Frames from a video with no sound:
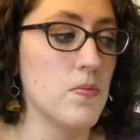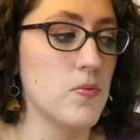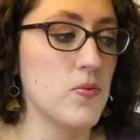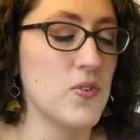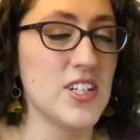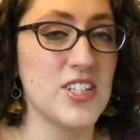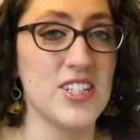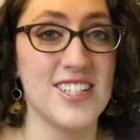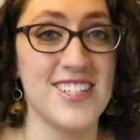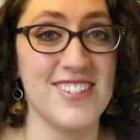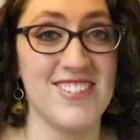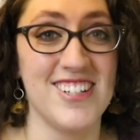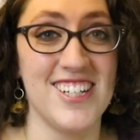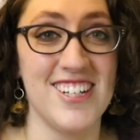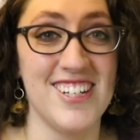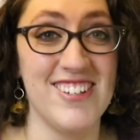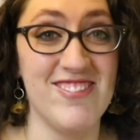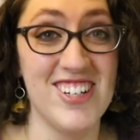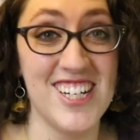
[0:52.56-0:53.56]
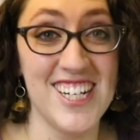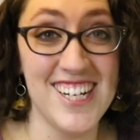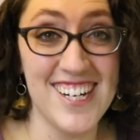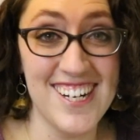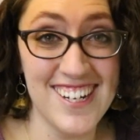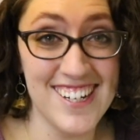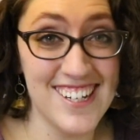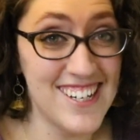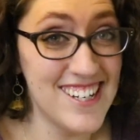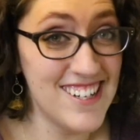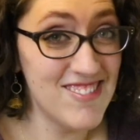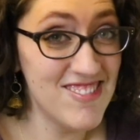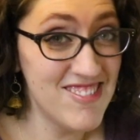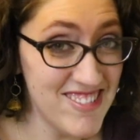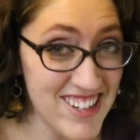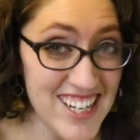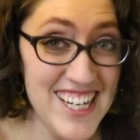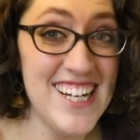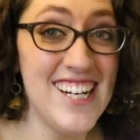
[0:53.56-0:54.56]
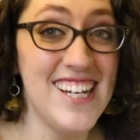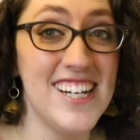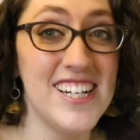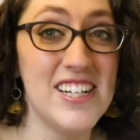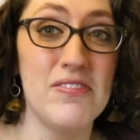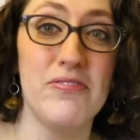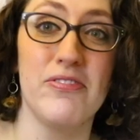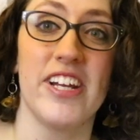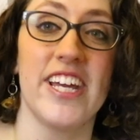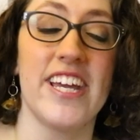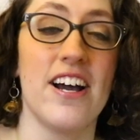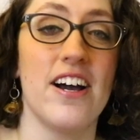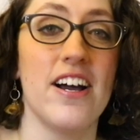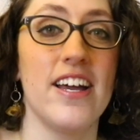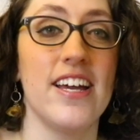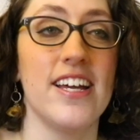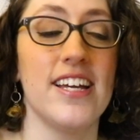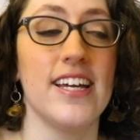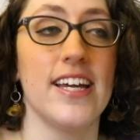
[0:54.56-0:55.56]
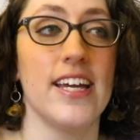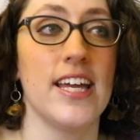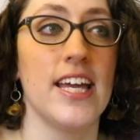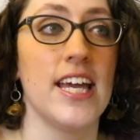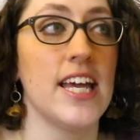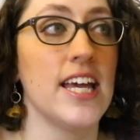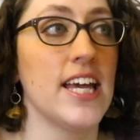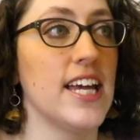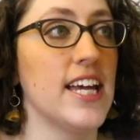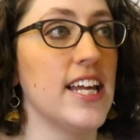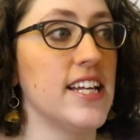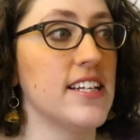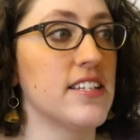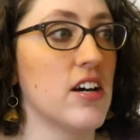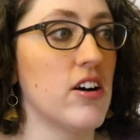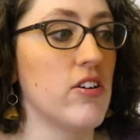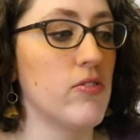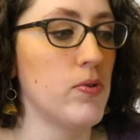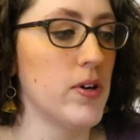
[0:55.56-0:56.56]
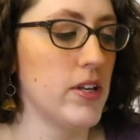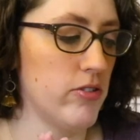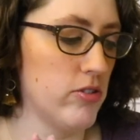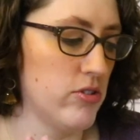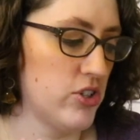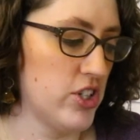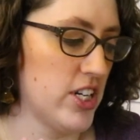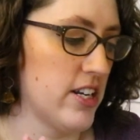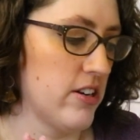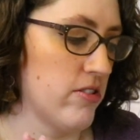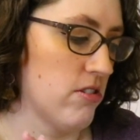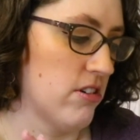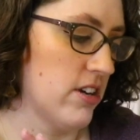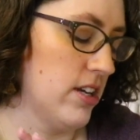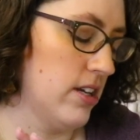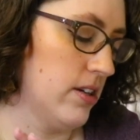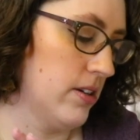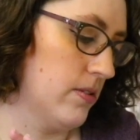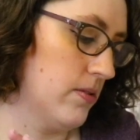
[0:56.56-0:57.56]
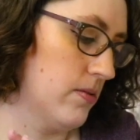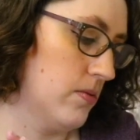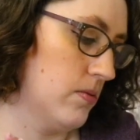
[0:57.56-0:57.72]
which is really lovely. It is halfway through January.